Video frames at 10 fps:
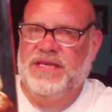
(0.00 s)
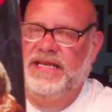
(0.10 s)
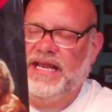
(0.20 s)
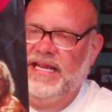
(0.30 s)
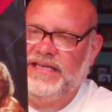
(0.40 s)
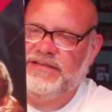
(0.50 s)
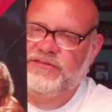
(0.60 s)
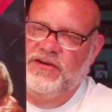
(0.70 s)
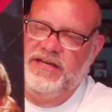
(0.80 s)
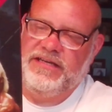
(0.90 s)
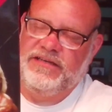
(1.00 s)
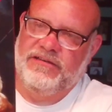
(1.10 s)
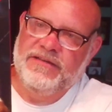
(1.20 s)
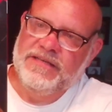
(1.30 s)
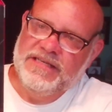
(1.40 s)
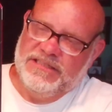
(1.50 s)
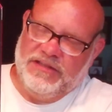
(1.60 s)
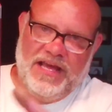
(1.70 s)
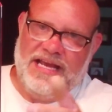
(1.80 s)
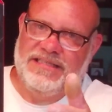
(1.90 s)
mid 80s right here.
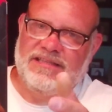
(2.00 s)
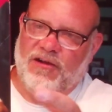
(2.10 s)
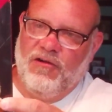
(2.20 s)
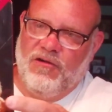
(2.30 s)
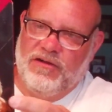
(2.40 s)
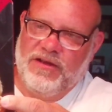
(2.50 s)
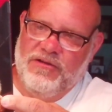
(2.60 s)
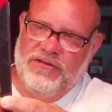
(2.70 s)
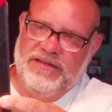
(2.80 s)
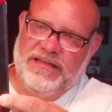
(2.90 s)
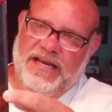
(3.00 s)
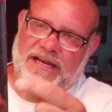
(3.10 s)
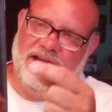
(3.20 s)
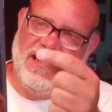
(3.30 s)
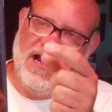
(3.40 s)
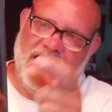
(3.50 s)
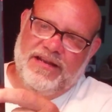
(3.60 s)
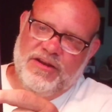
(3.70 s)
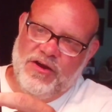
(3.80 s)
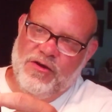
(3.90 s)
So that's the Hulk Hogan that
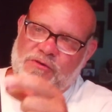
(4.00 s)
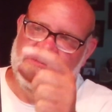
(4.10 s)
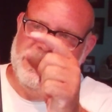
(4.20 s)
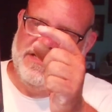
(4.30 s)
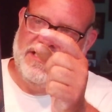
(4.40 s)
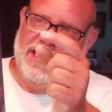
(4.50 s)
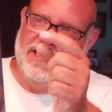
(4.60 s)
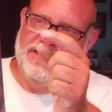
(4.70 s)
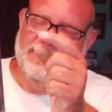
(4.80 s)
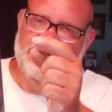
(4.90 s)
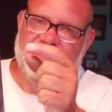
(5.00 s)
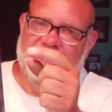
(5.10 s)
I know and that